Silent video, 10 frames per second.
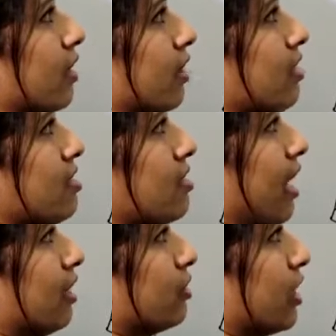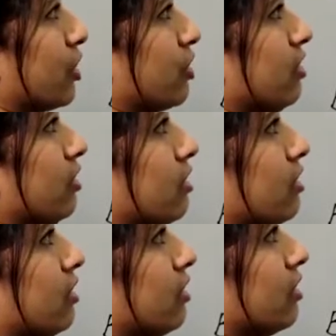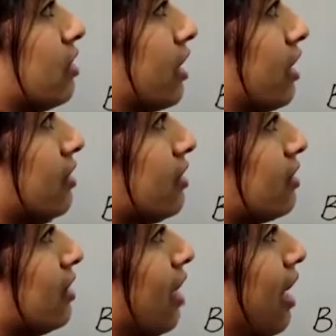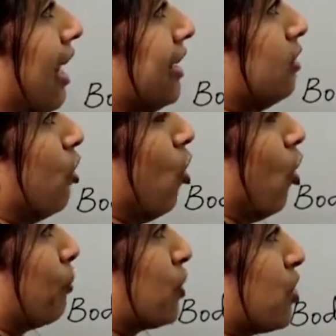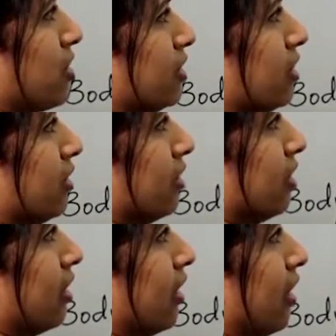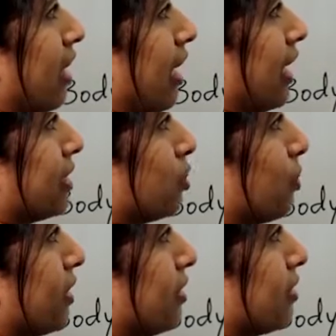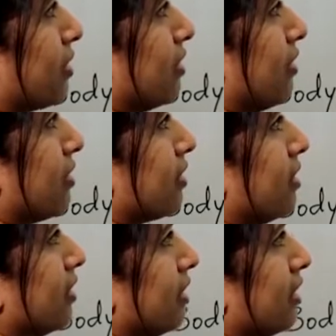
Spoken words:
This salutation is an optional, as we discussed